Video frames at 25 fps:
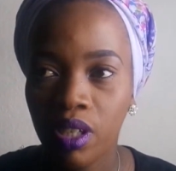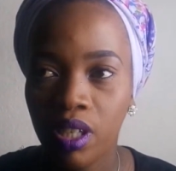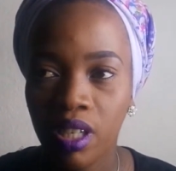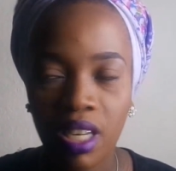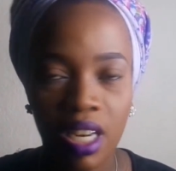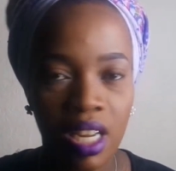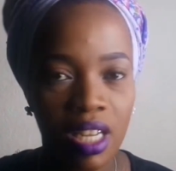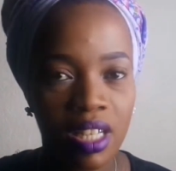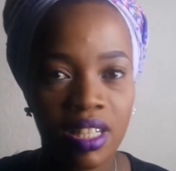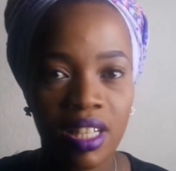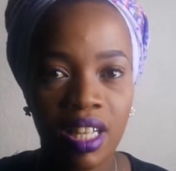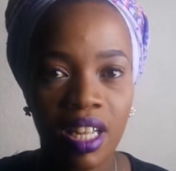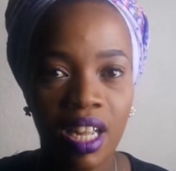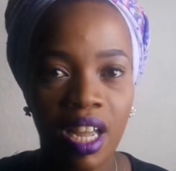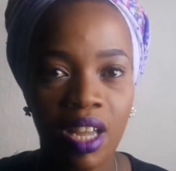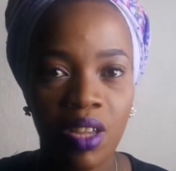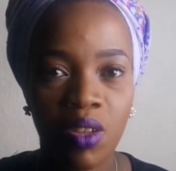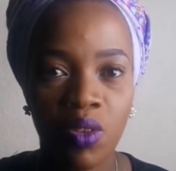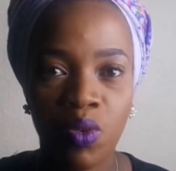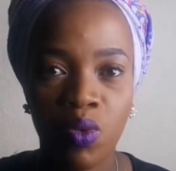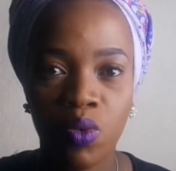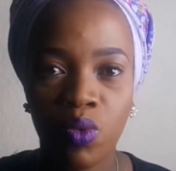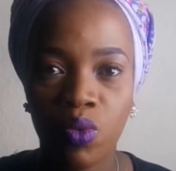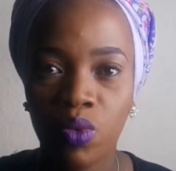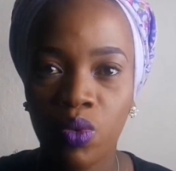Next thing I
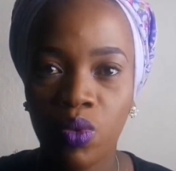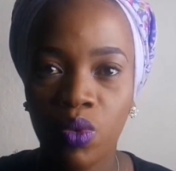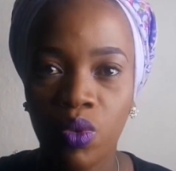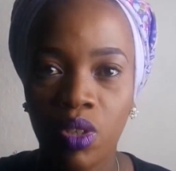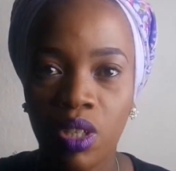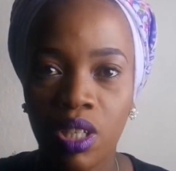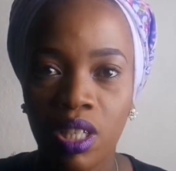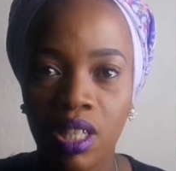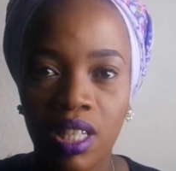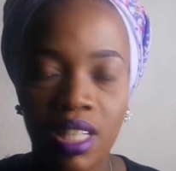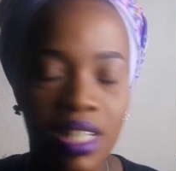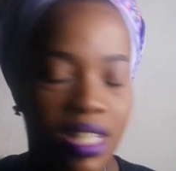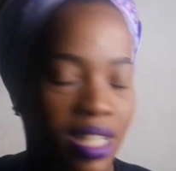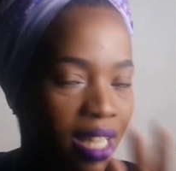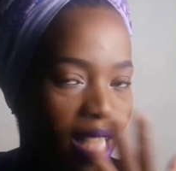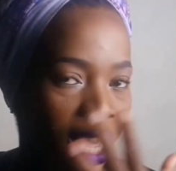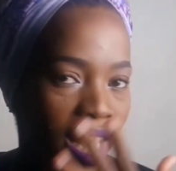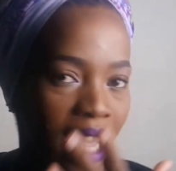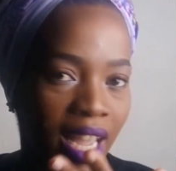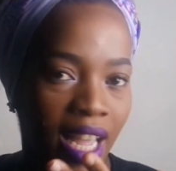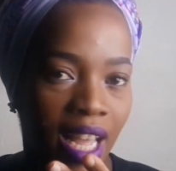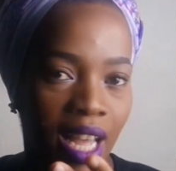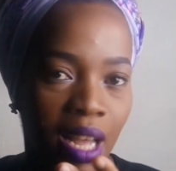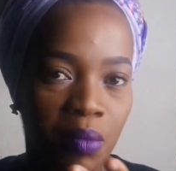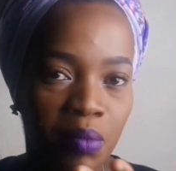knew, this guy
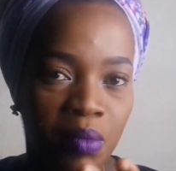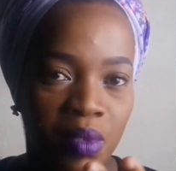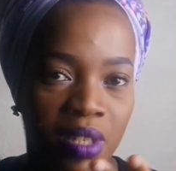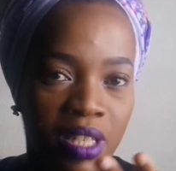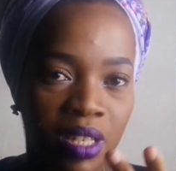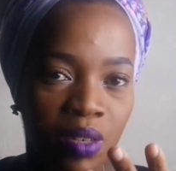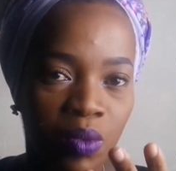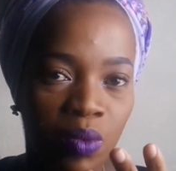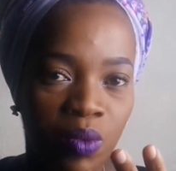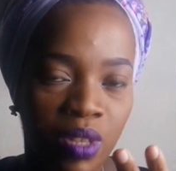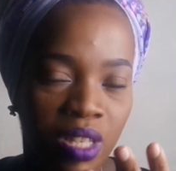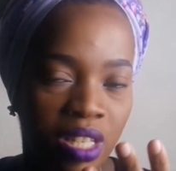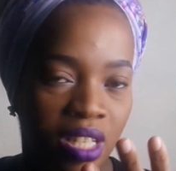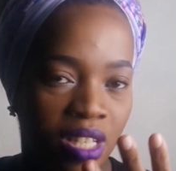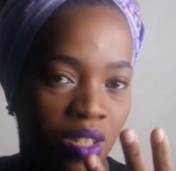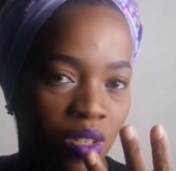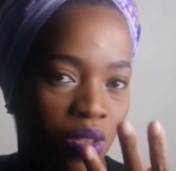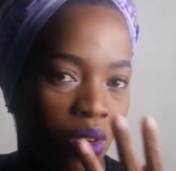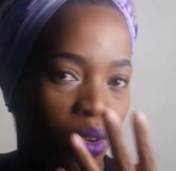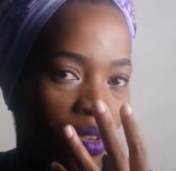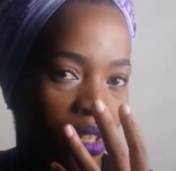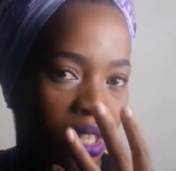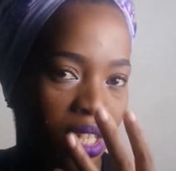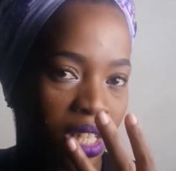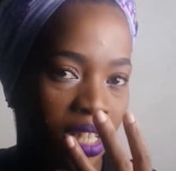comes in with this
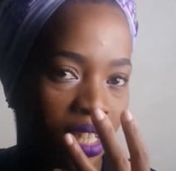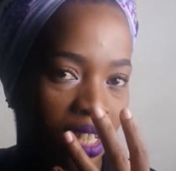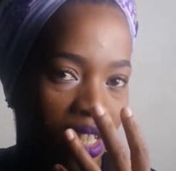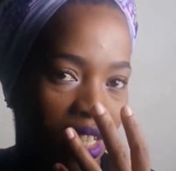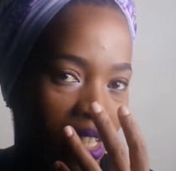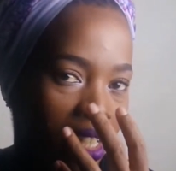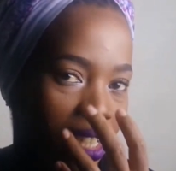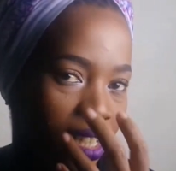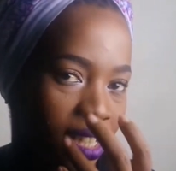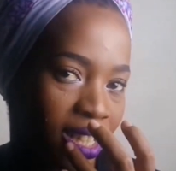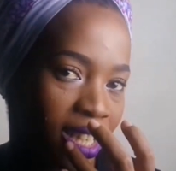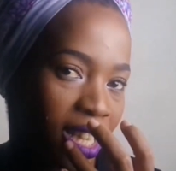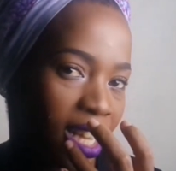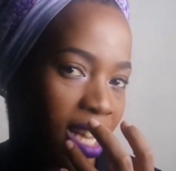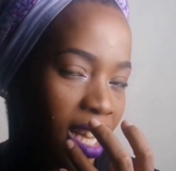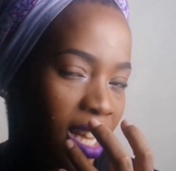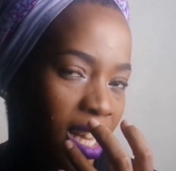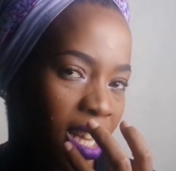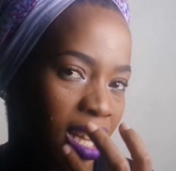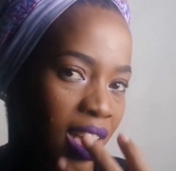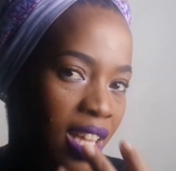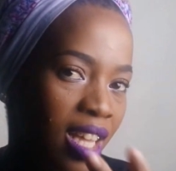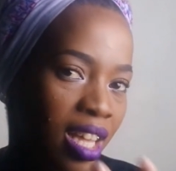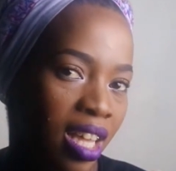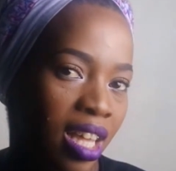oxygen
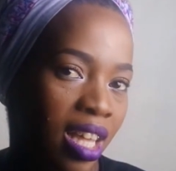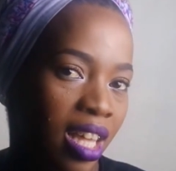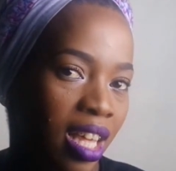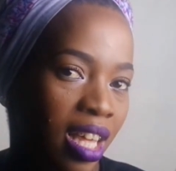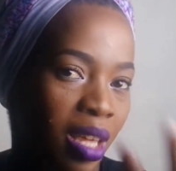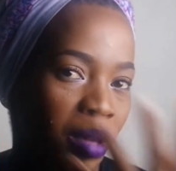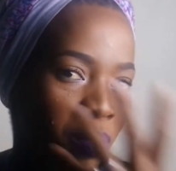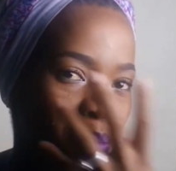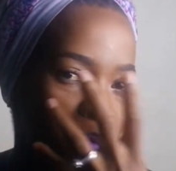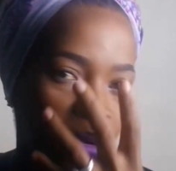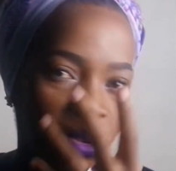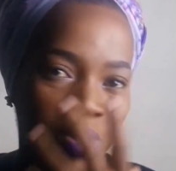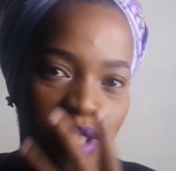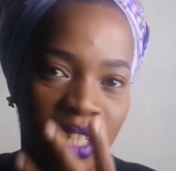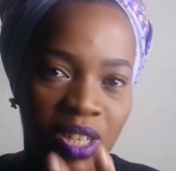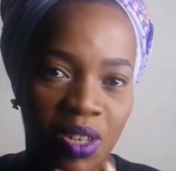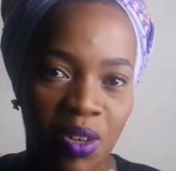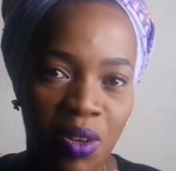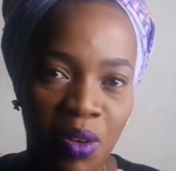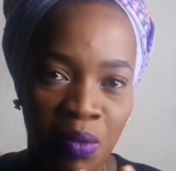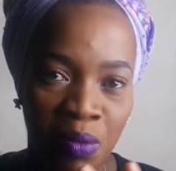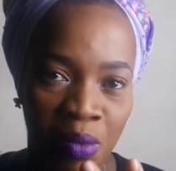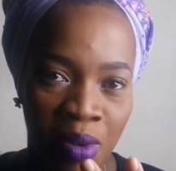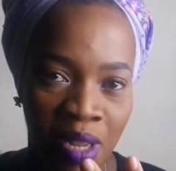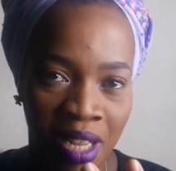thingy. He puts it
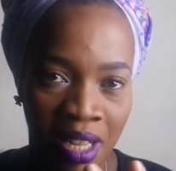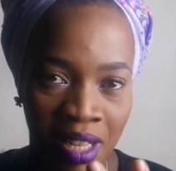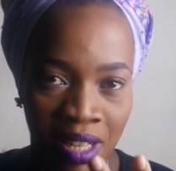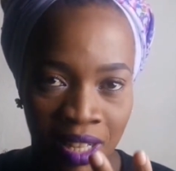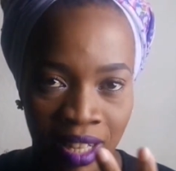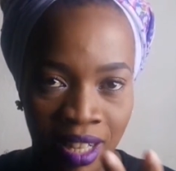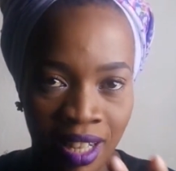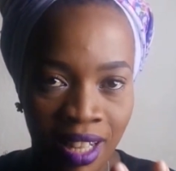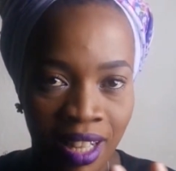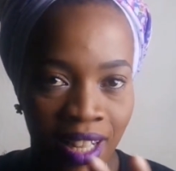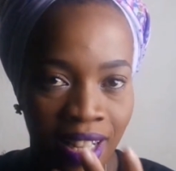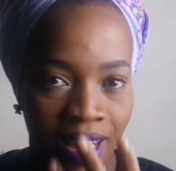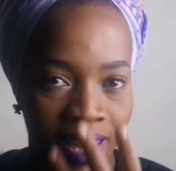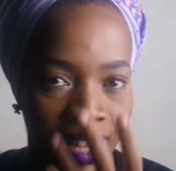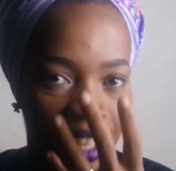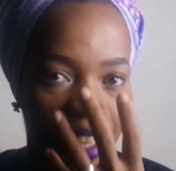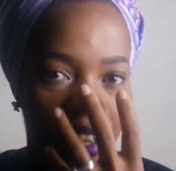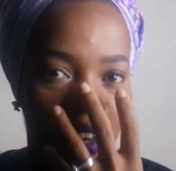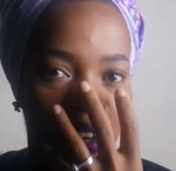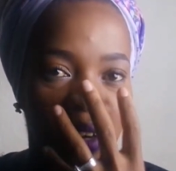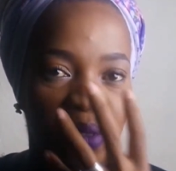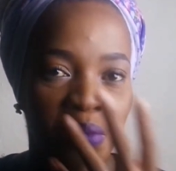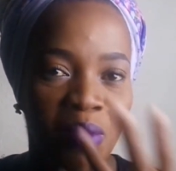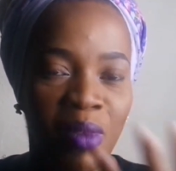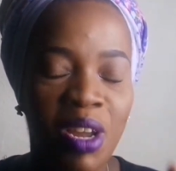on
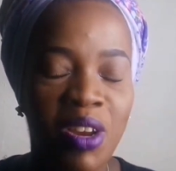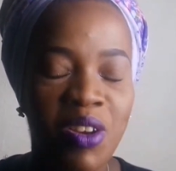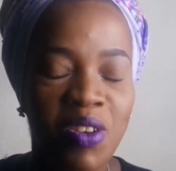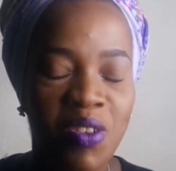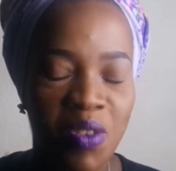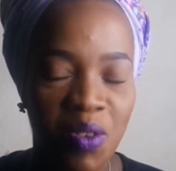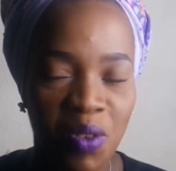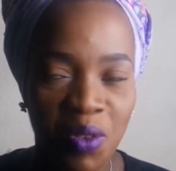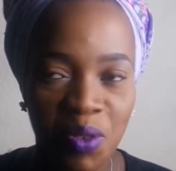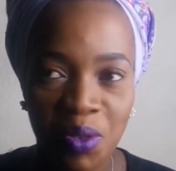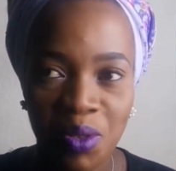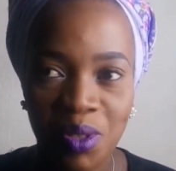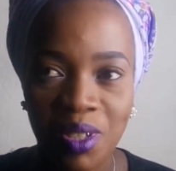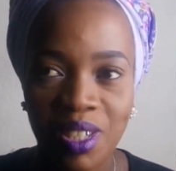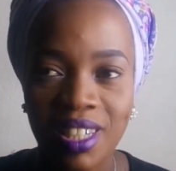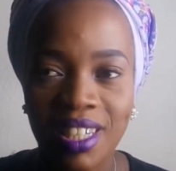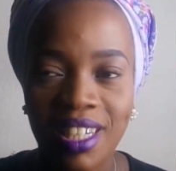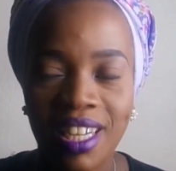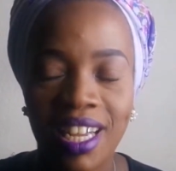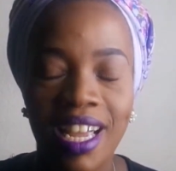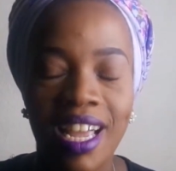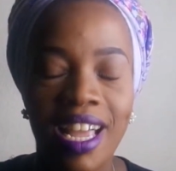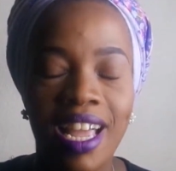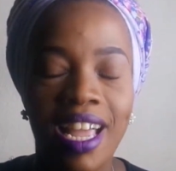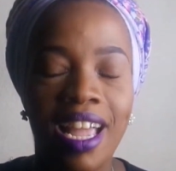on my nose
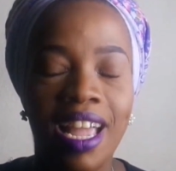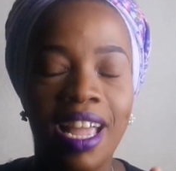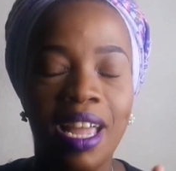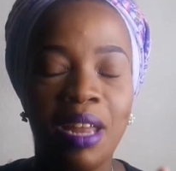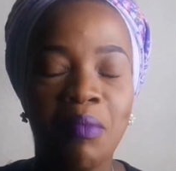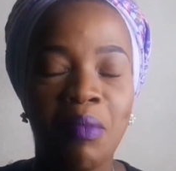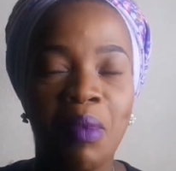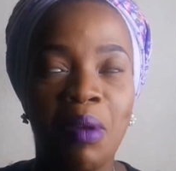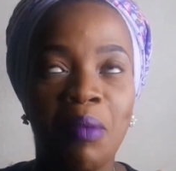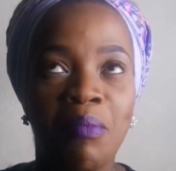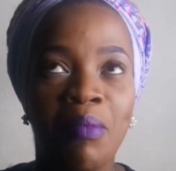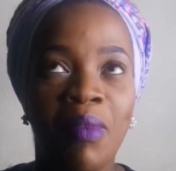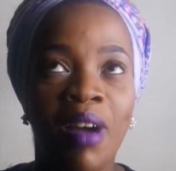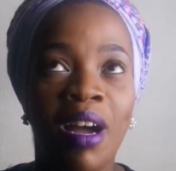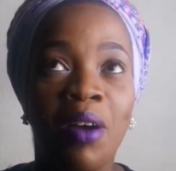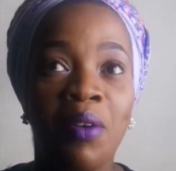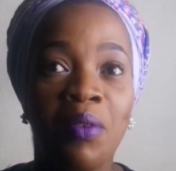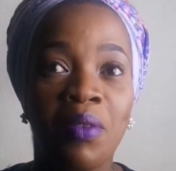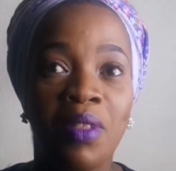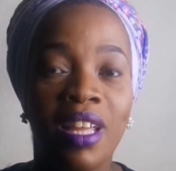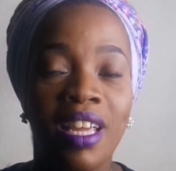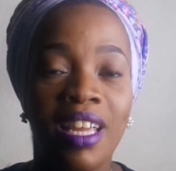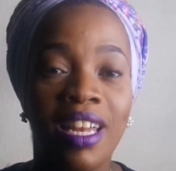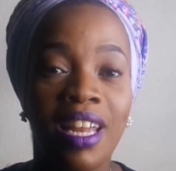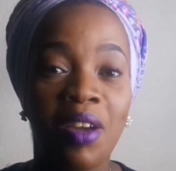and my mouth,
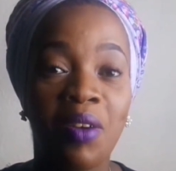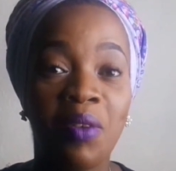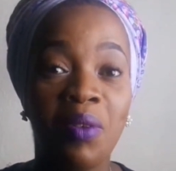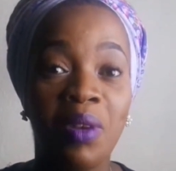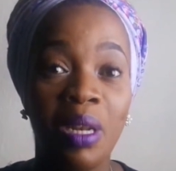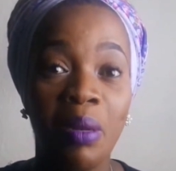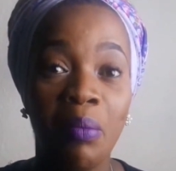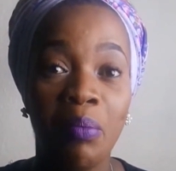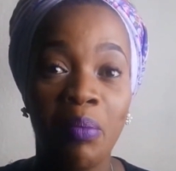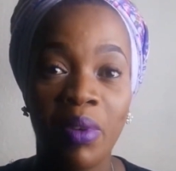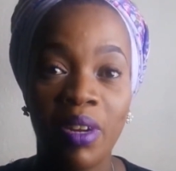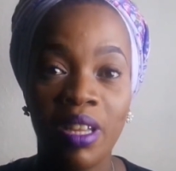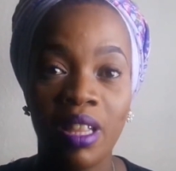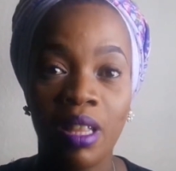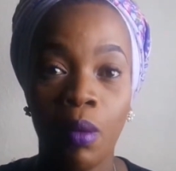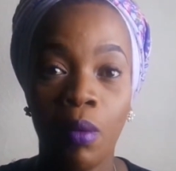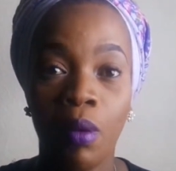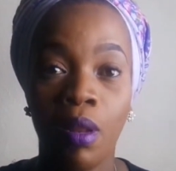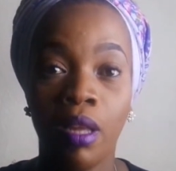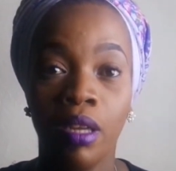and I couldn't breathe.